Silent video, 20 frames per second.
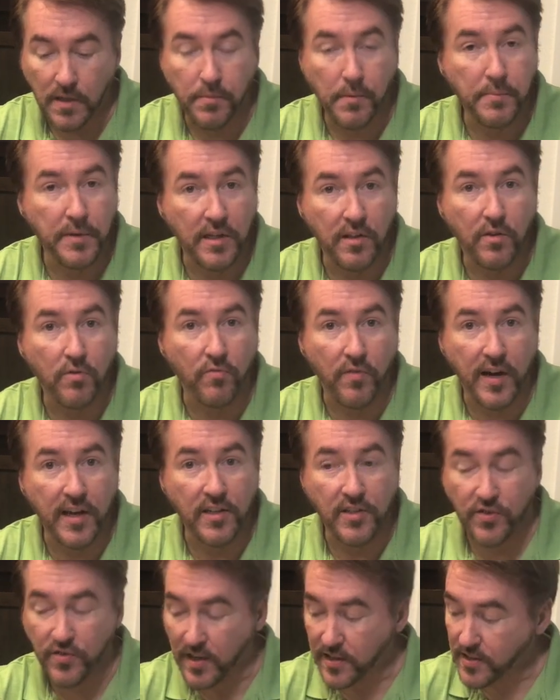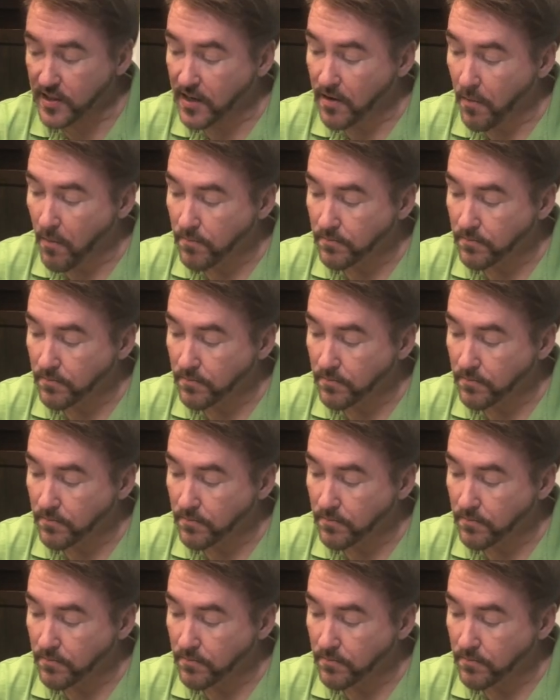them in a little ranch dressing.